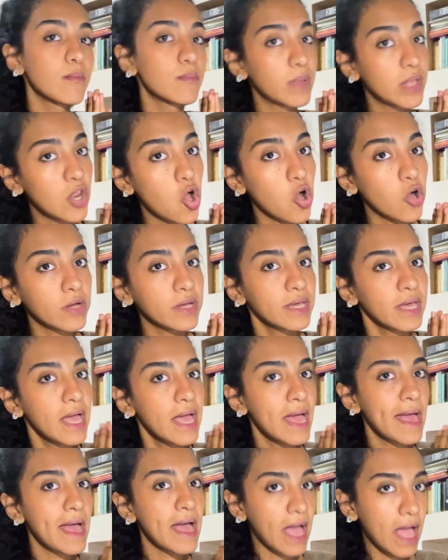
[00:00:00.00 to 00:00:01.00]
belong,
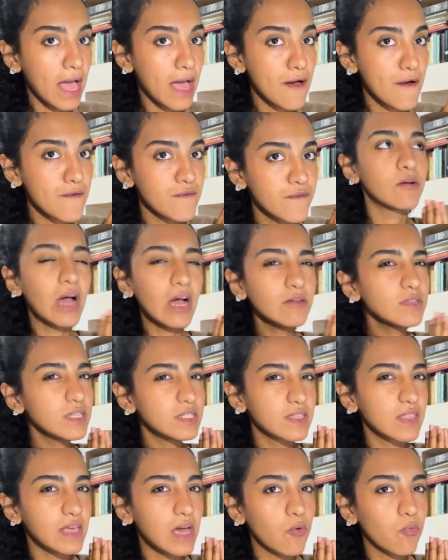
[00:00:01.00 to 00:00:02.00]
have. How does
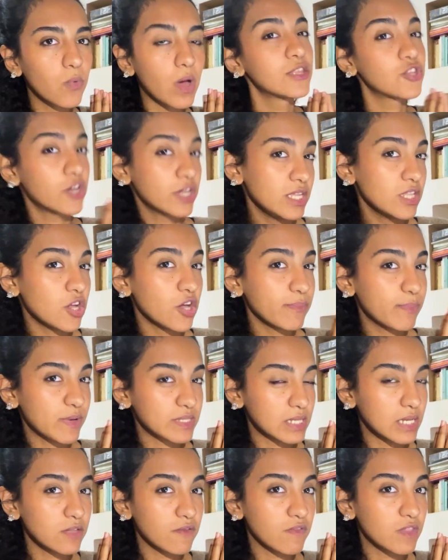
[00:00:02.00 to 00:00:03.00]
that work?
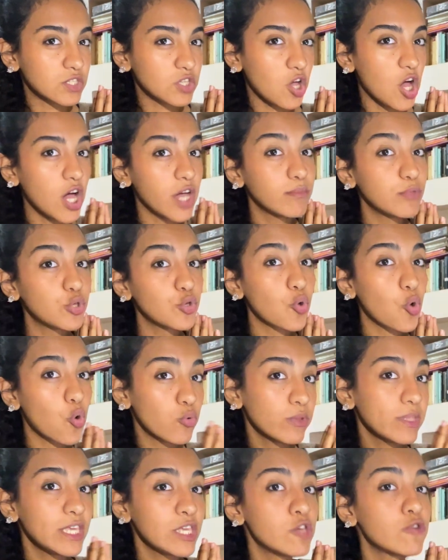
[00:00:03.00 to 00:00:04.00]
99% of the time, you
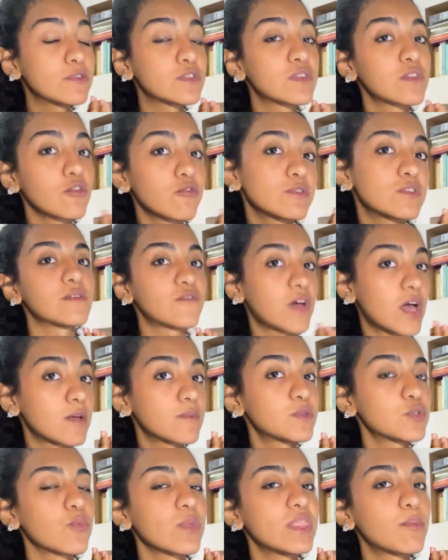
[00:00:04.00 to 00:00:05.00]
only use those
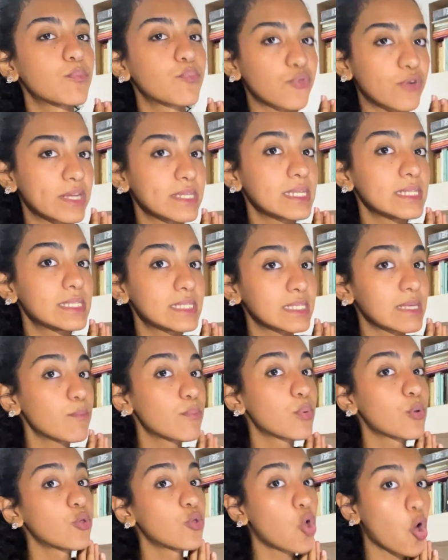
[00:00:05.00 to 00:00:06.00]
verbs with the present
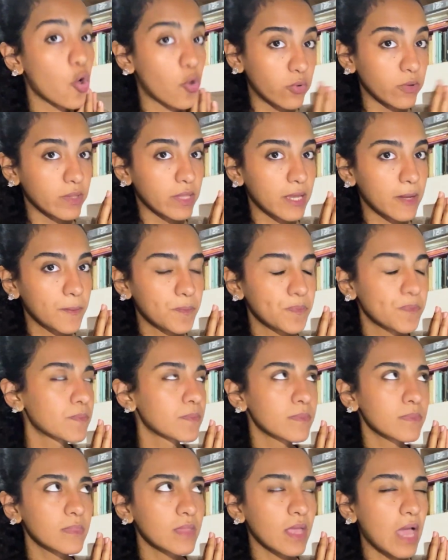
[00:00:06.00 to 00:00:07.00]
simple only.
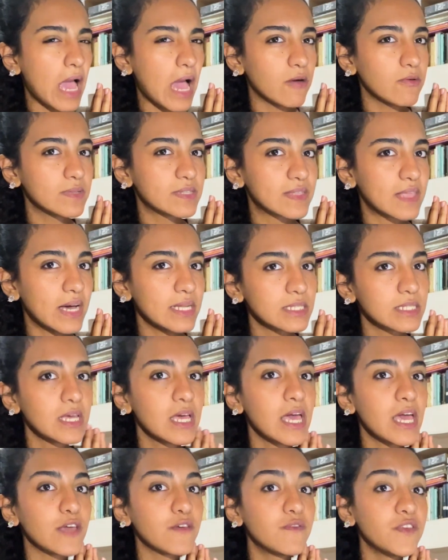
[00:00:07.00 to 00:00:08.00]
How is that?
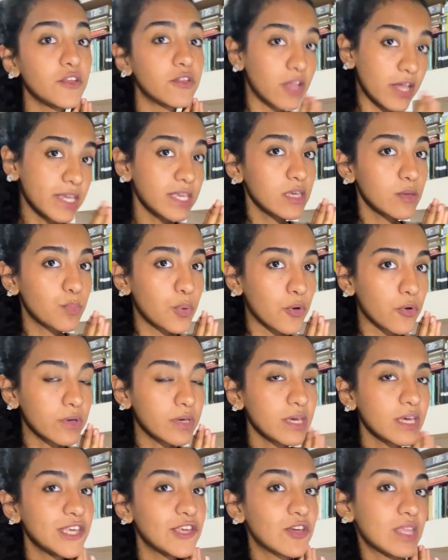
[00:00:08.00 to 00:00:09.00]
If you like a book,
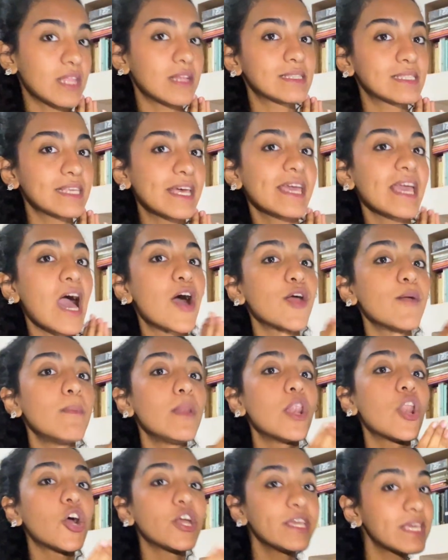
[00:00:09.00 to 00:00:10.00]
you cannot say, I'm
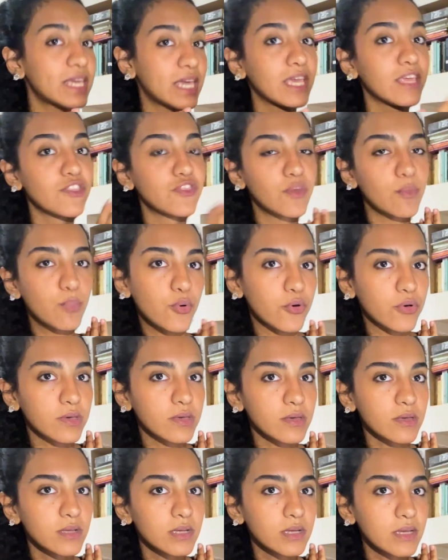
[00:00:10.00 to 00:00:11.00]
liking the book.
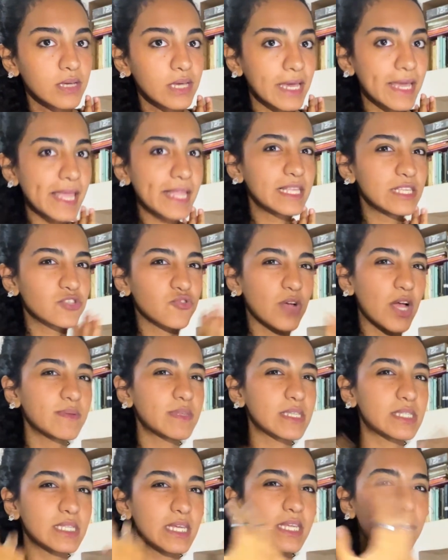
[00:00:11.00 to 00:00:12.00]
It describes a
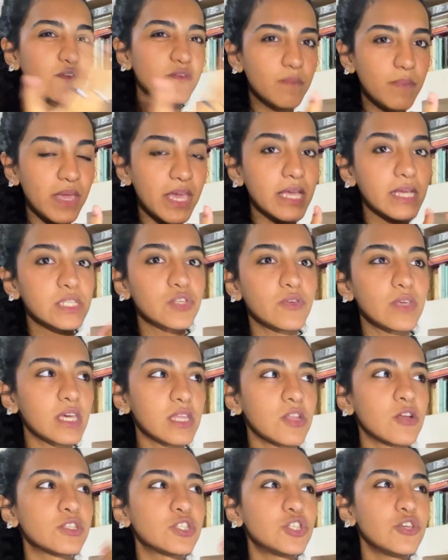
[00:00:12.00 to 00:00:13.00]
state of being, so you
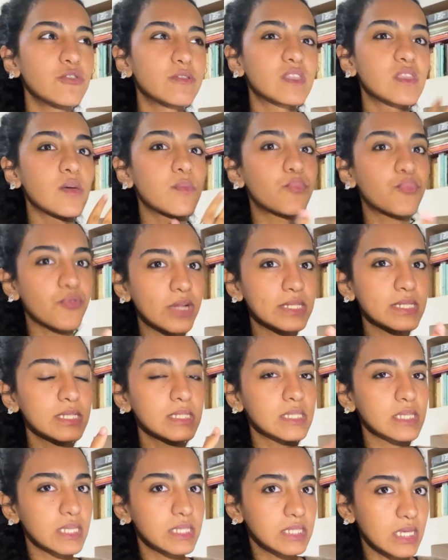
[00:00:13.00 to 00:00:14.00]
cannot use the present
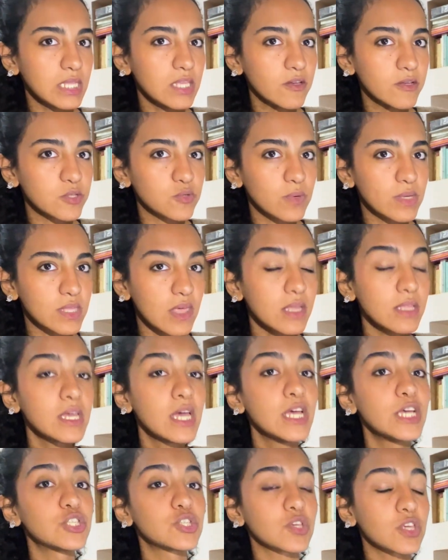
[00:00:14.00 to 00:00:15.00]
continuous with it.
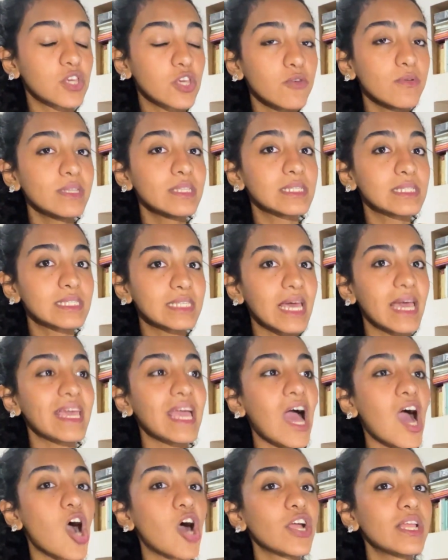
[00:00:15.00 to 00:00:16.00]
So you're going to say,
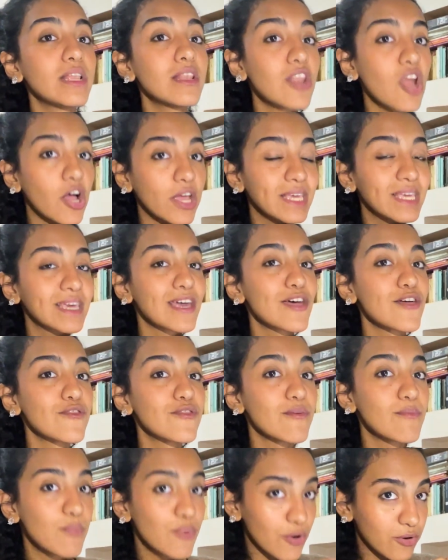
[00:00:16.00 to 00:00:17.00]
I like the
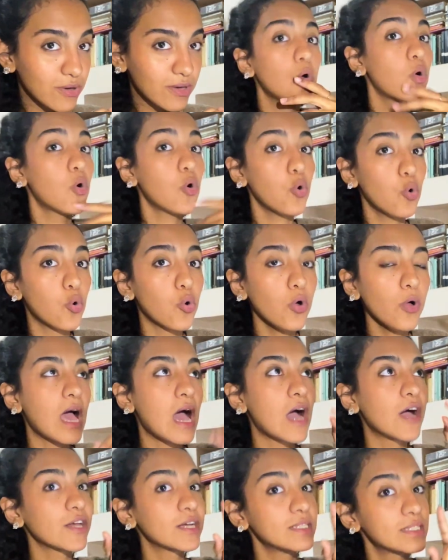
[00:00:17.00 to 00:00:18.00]
book. Or,
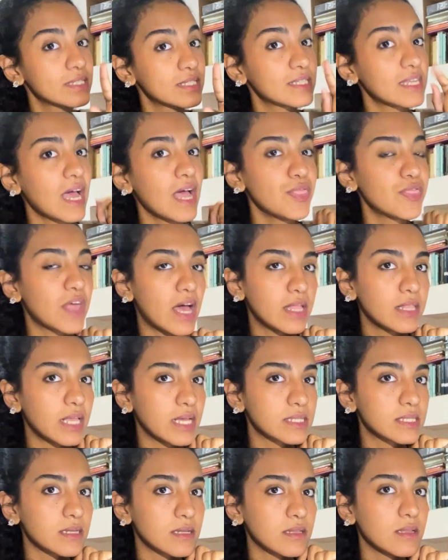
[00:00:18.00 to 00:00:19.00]
I understand that
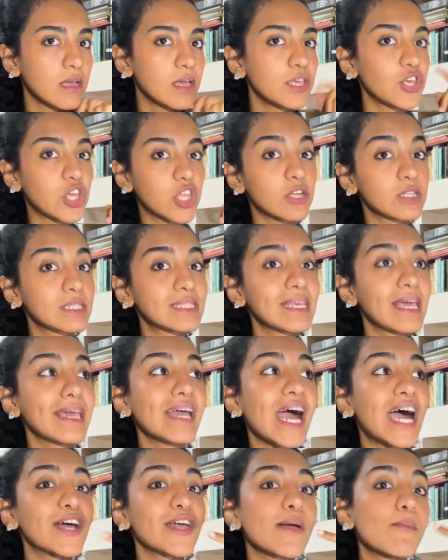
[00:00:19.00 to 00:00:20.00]
lesson. You cannot say,
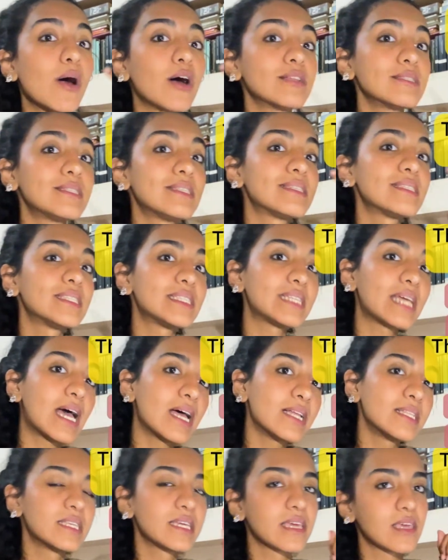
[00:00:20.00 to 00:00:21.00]
I am
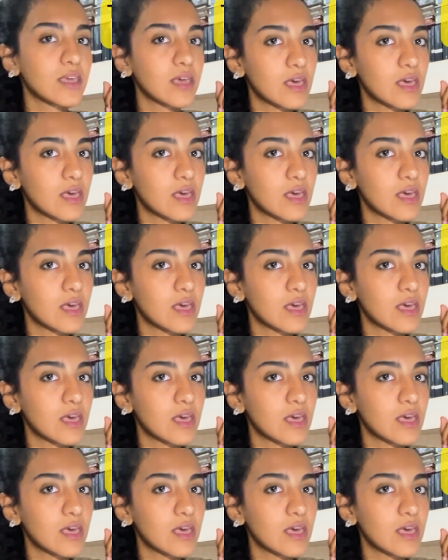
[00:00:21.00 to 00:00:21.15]
understanding